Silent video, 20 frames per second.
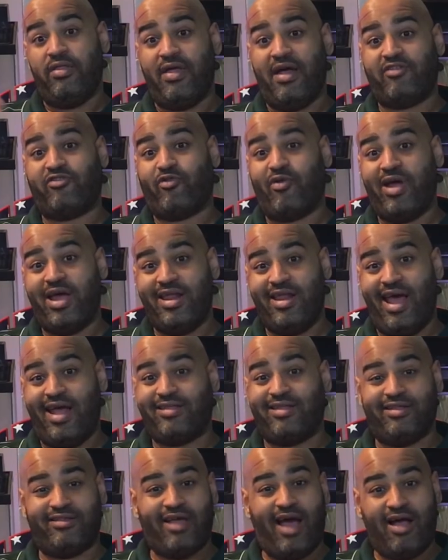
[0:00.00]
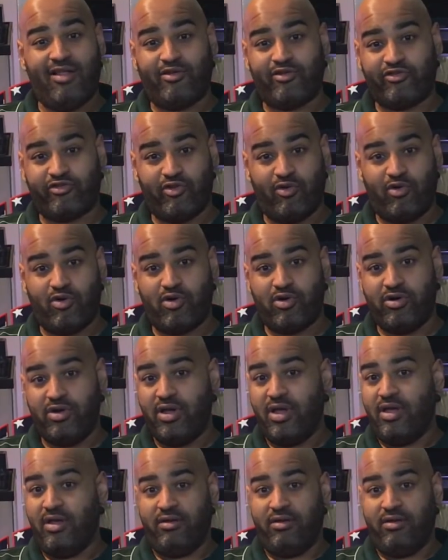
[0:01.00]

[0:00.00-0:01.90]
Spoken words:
That's right, at the dollar store,